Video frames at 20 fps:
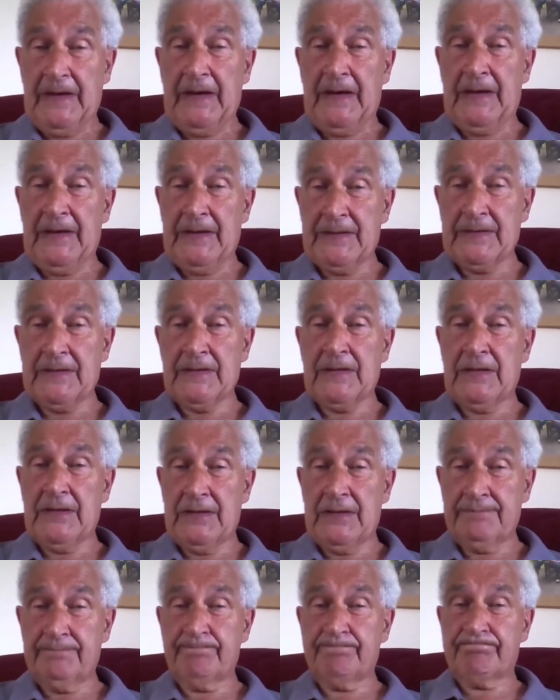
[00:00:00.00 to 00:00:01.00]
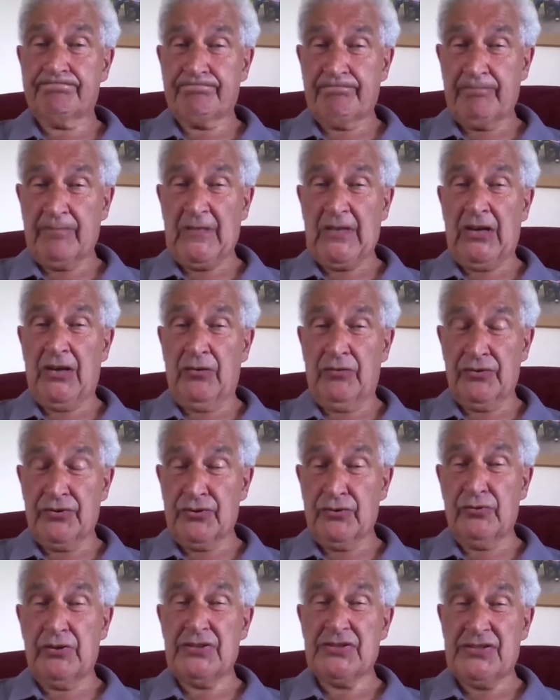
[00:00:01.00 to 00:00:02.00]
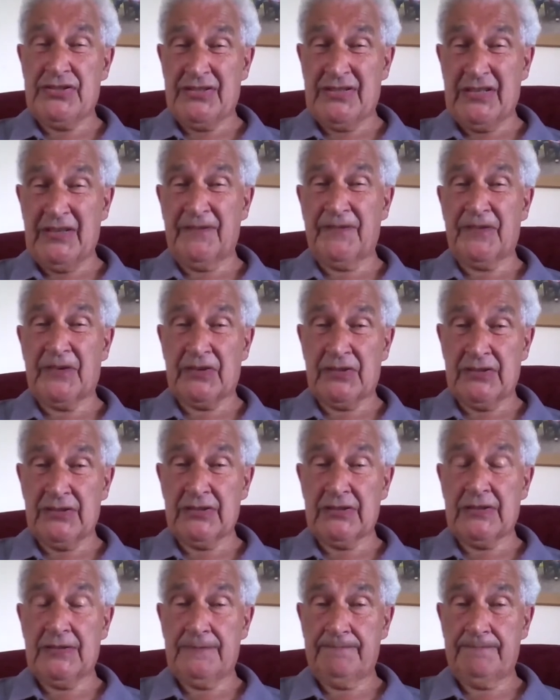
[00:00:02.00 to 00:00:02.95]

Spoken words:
And although it's different,